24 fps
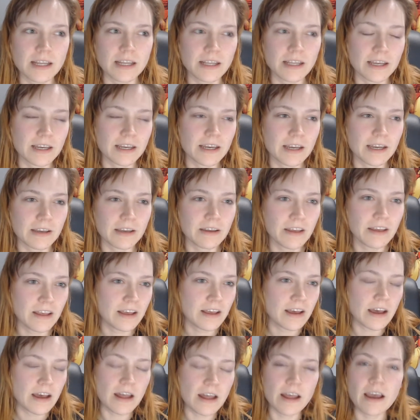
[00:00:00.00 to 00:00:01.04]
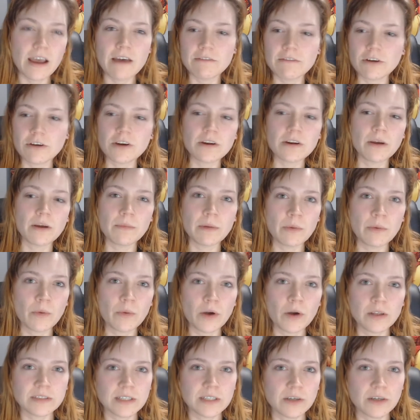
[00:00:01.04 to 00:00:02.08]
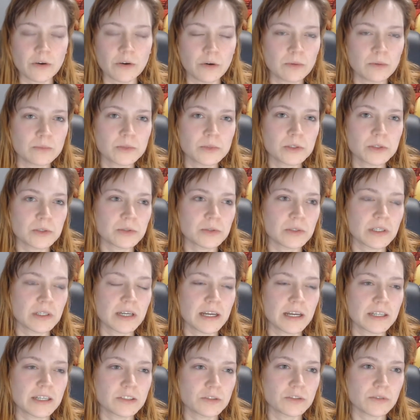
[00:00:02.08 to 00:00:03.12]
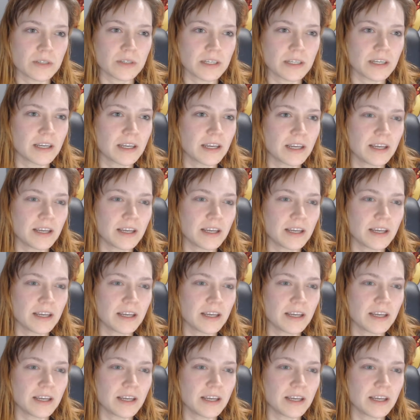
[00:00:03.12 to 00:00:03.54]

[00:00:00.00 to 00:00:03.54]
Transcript: Like I have art on my walls at home too that I enjoy,